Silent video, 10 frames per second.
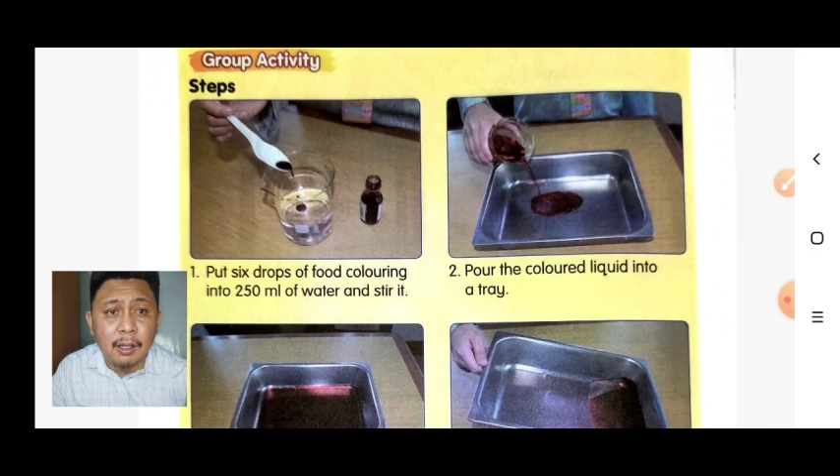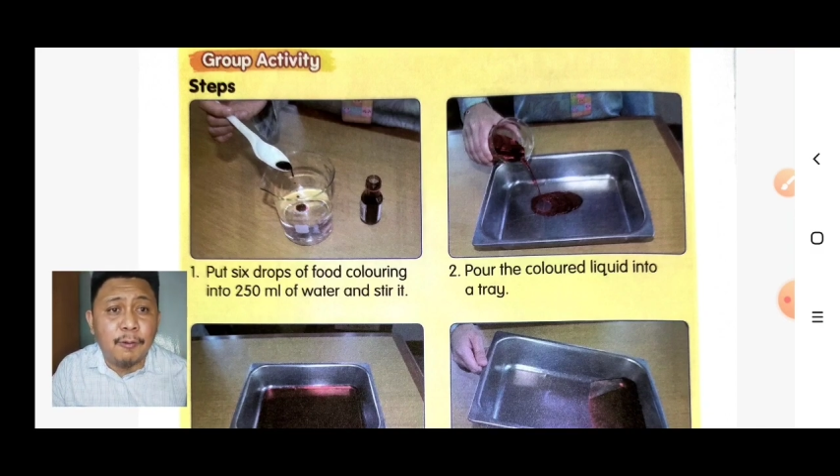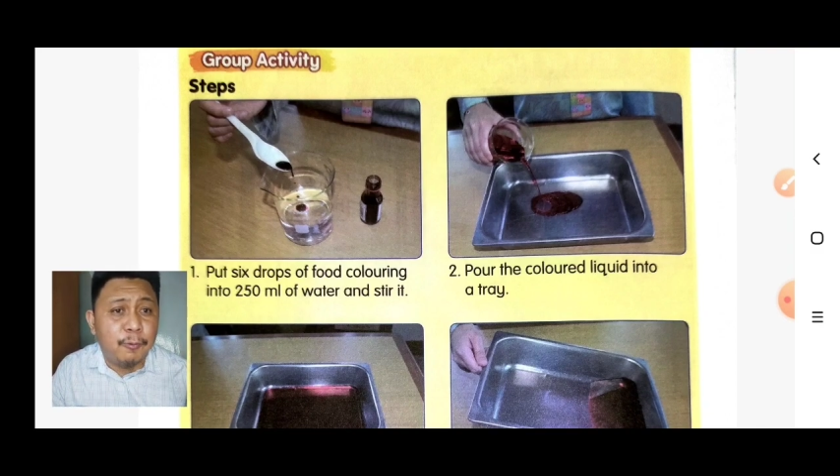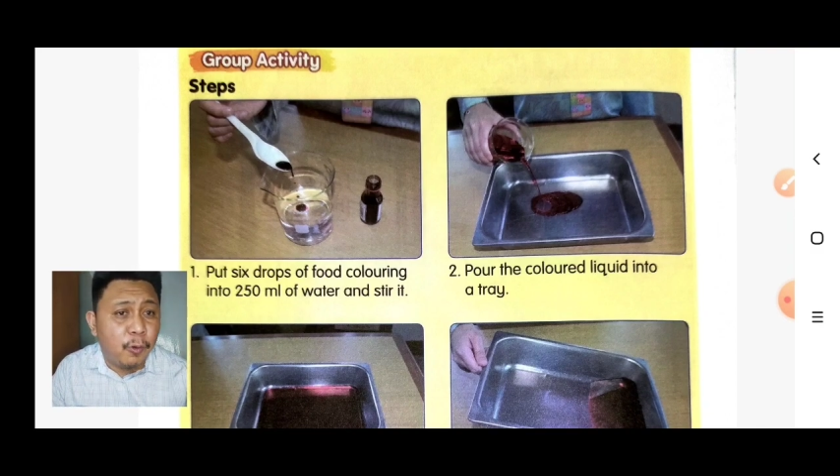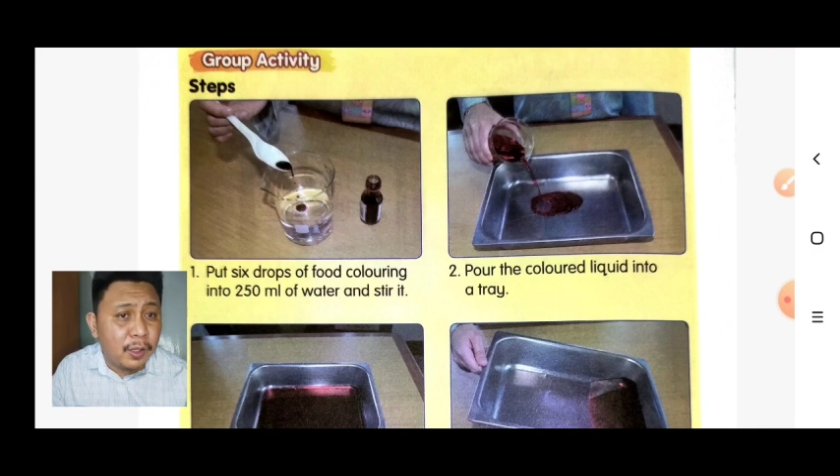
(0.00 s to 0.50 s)

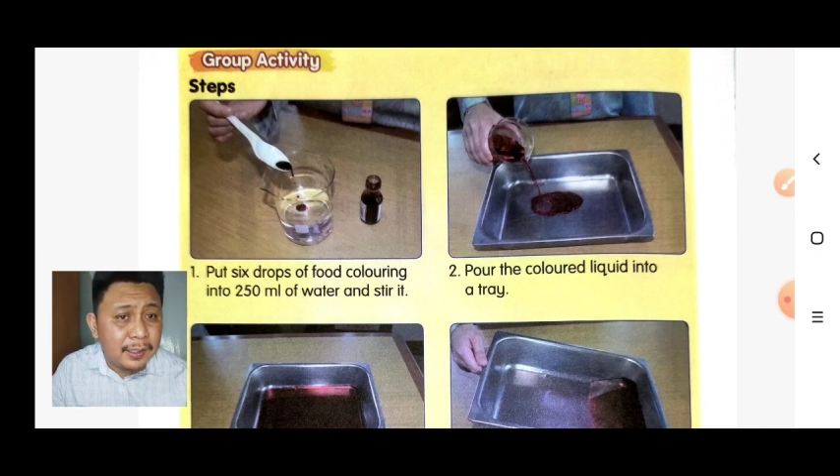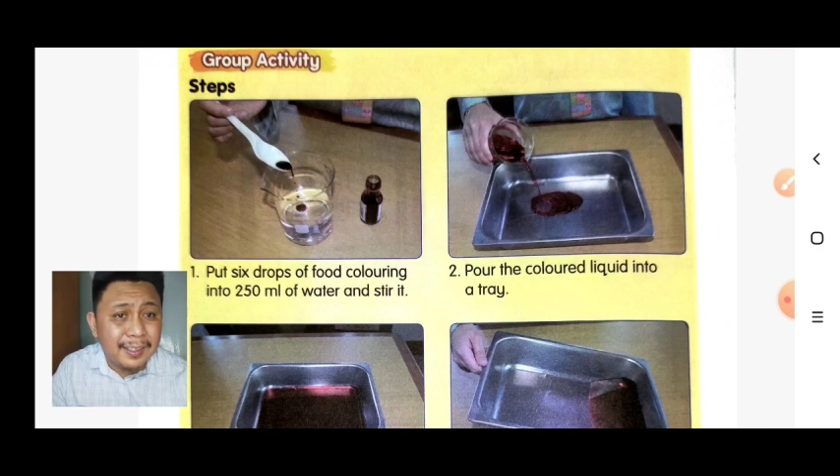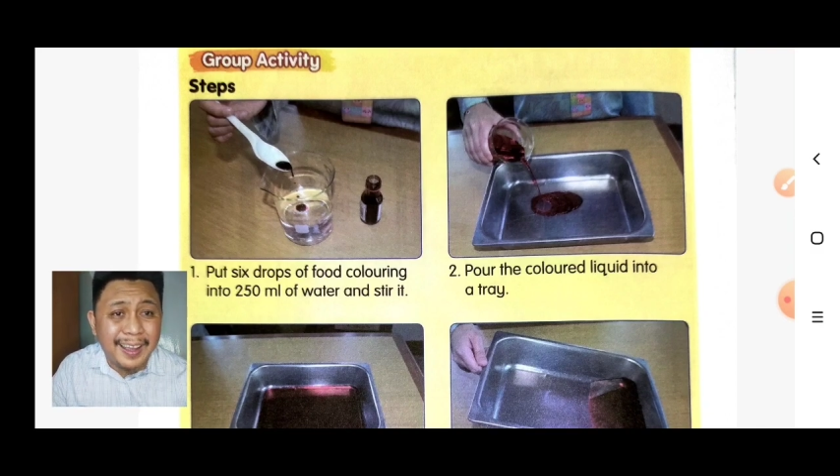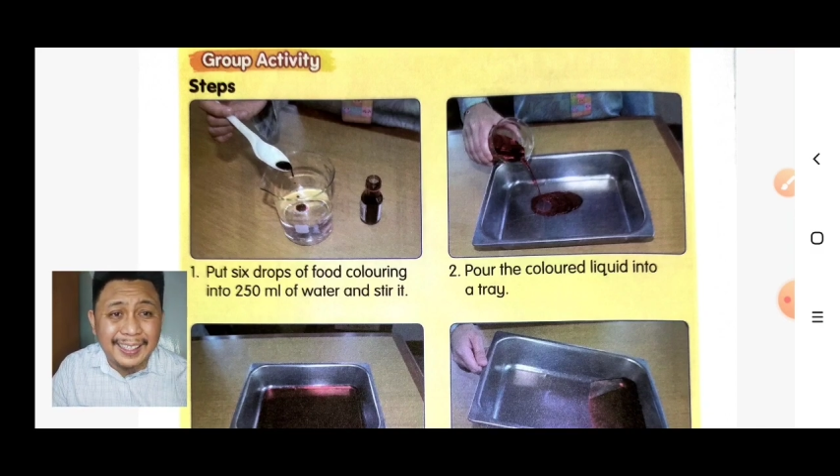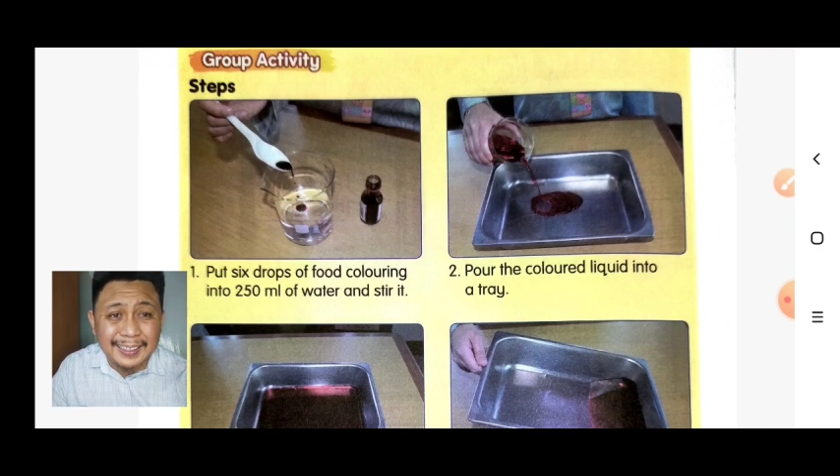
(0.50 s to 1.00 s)
of water
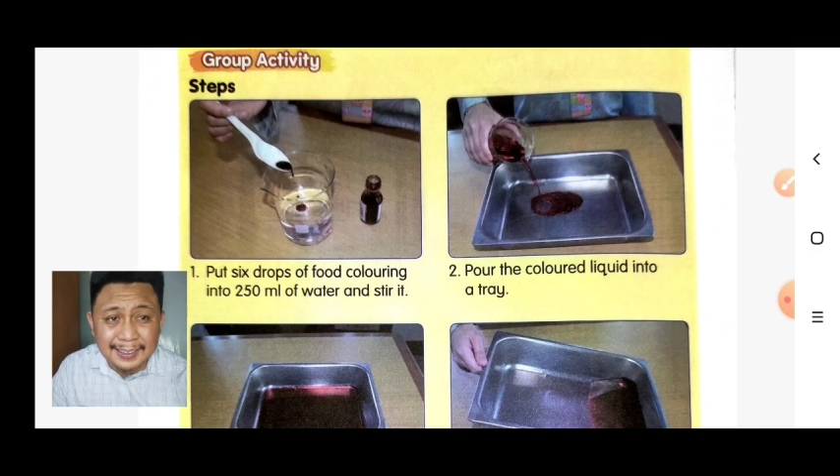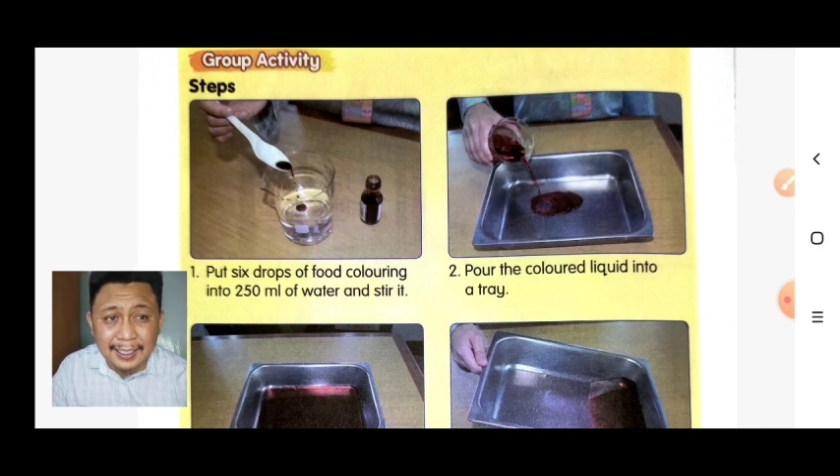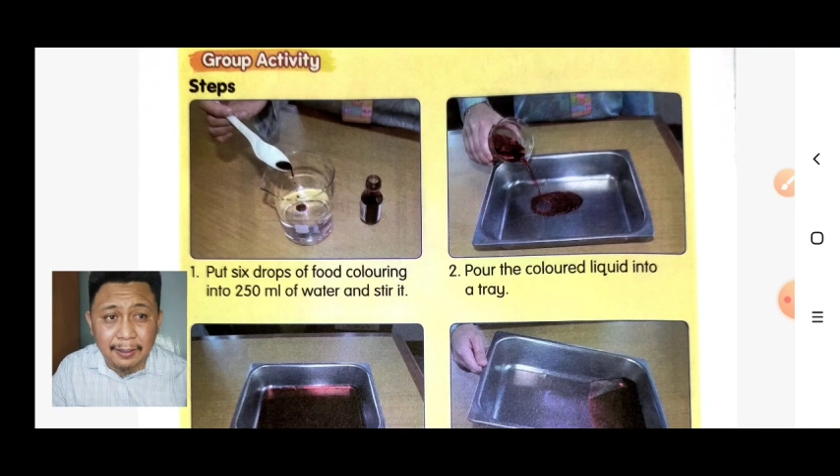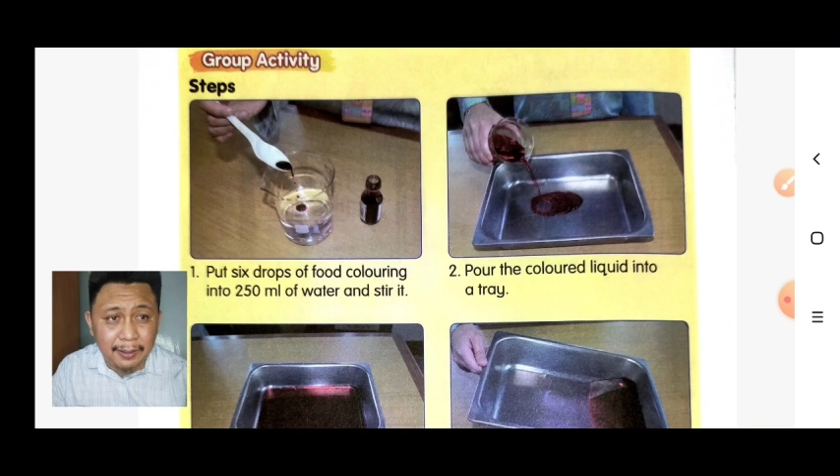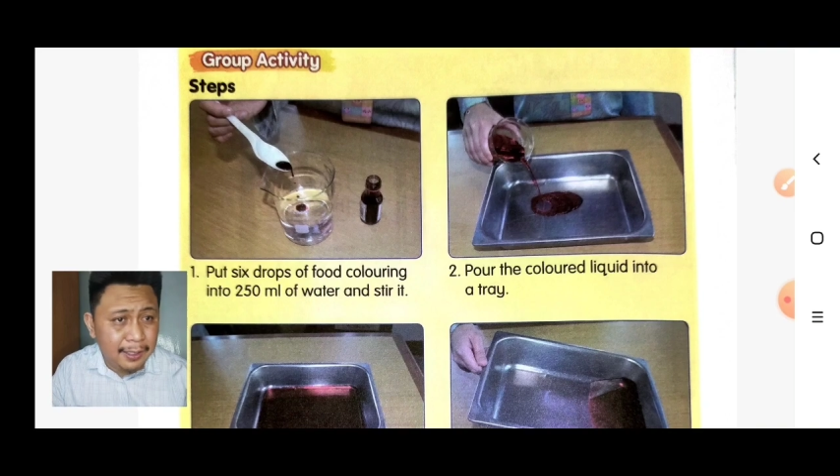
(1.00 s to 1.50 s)
and
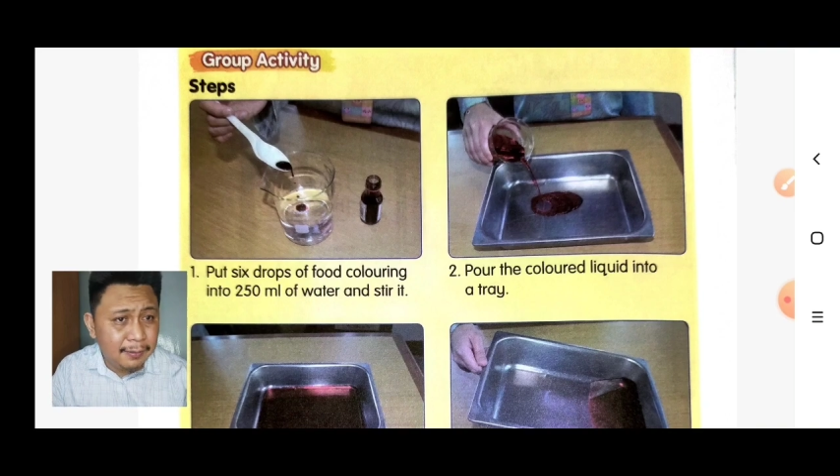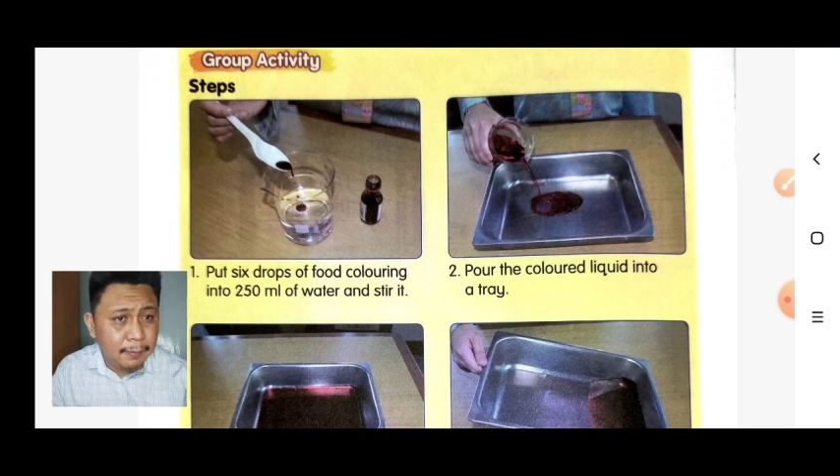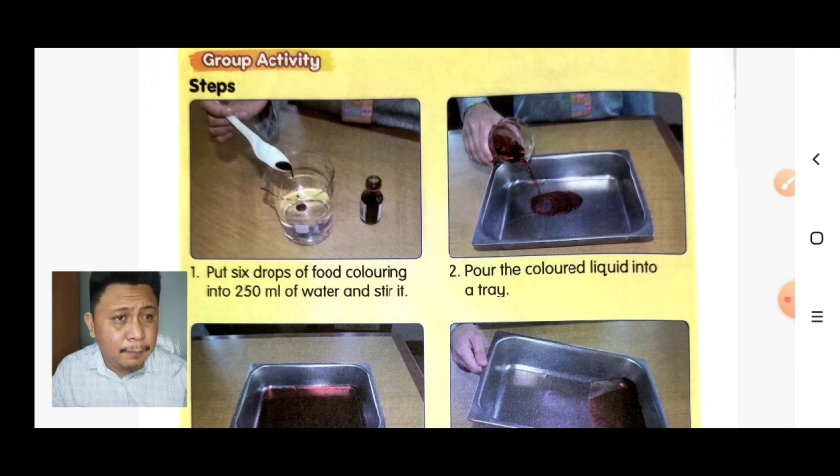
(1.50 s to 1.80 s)
stir it.